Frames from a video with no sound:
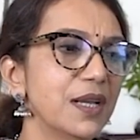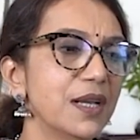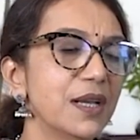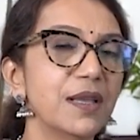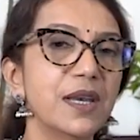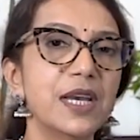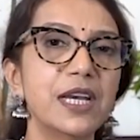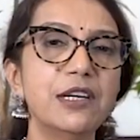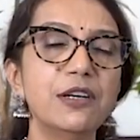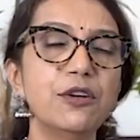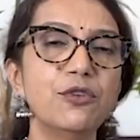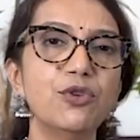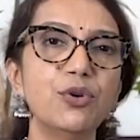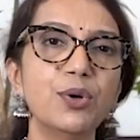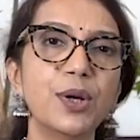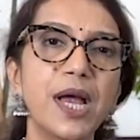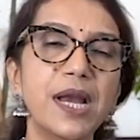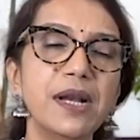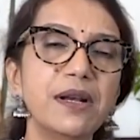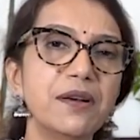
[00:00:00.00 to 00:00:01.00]
Greater
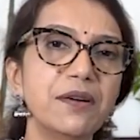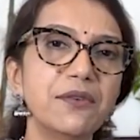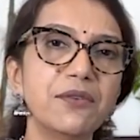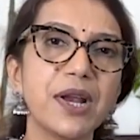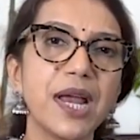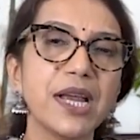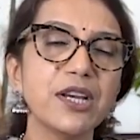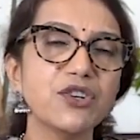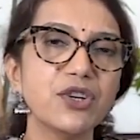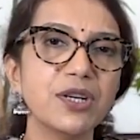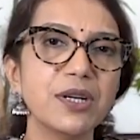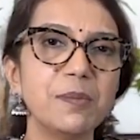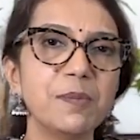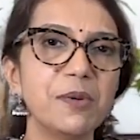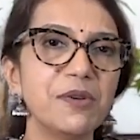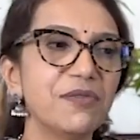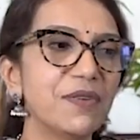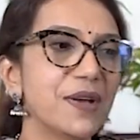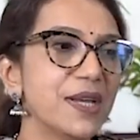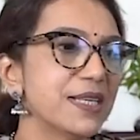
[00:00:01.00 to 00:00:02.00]
trochanter traction
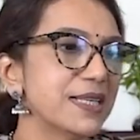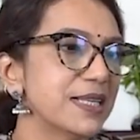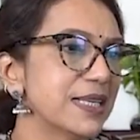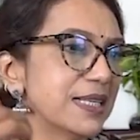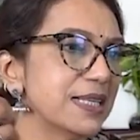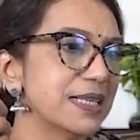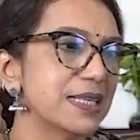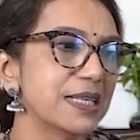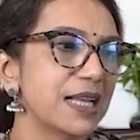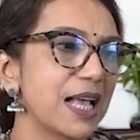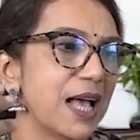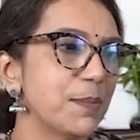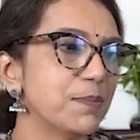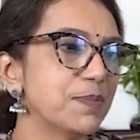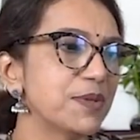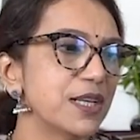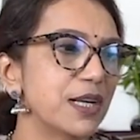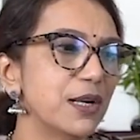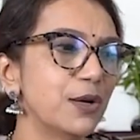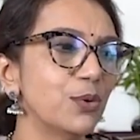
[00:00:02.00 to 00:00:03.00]
epiphysis?
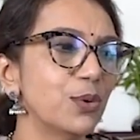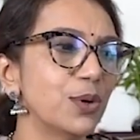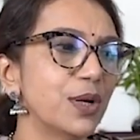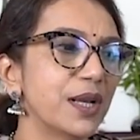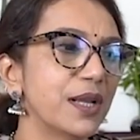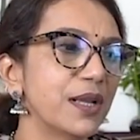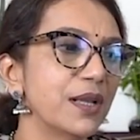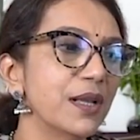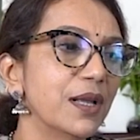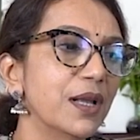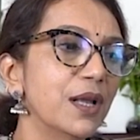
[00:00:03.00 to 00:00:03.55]
Absolutely.